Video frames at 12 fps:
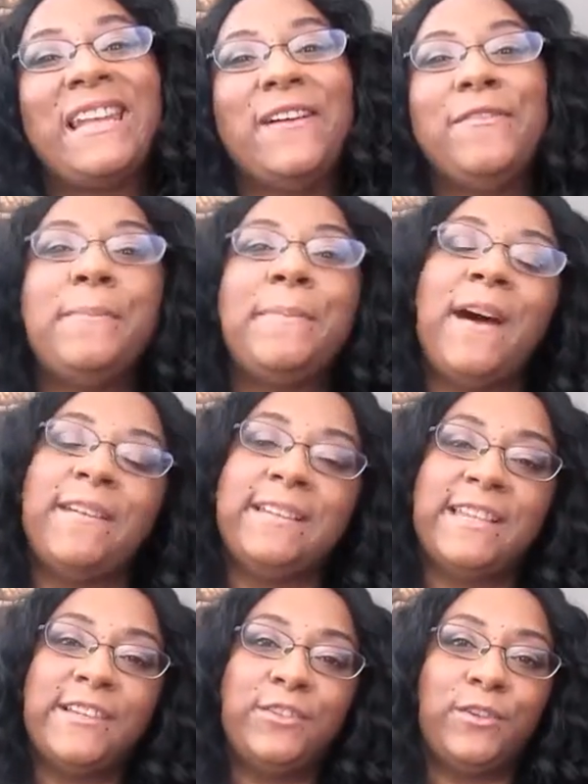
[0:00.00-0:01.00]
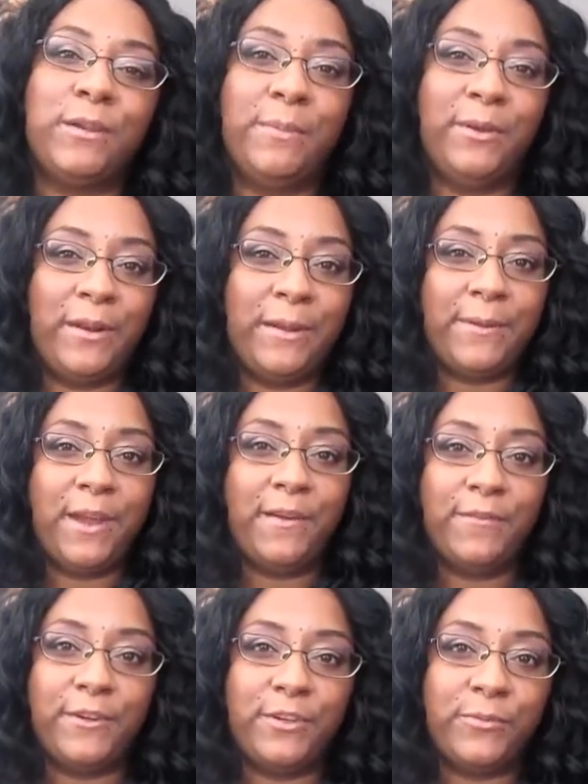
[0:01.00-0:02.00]
love about it is that you can build up
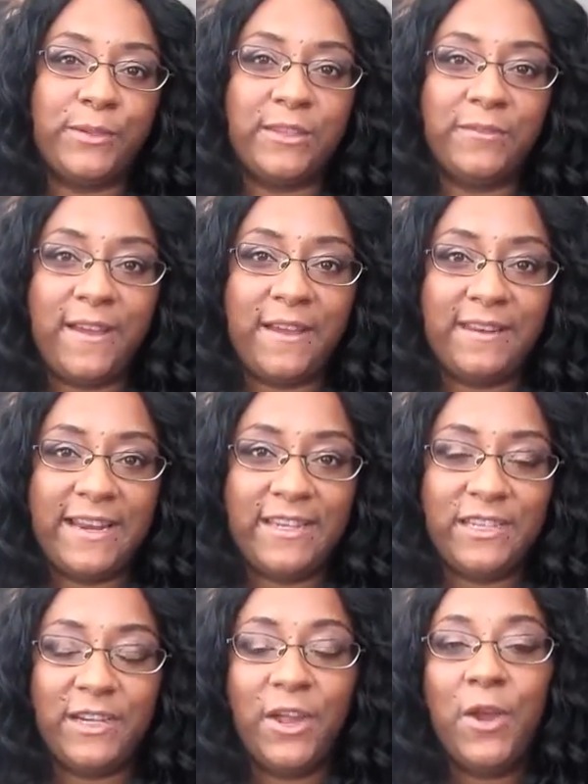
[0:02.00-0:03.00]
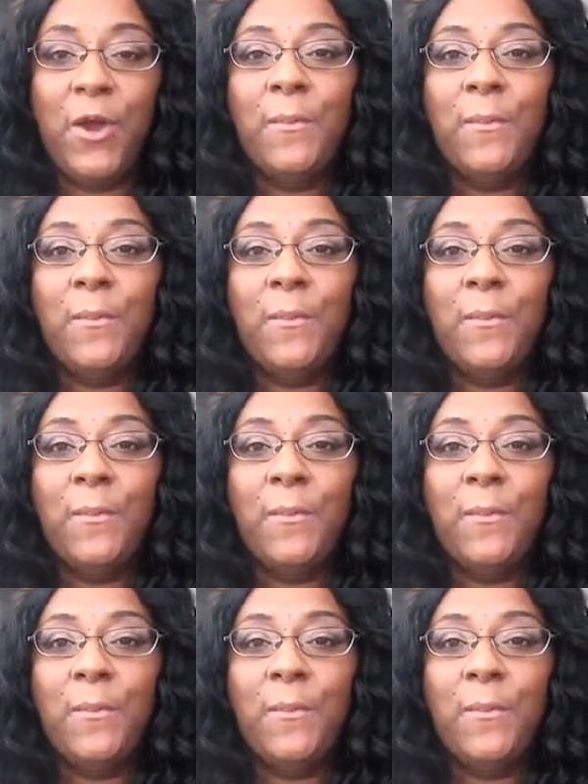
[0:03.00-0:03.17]
coverage with the foundation,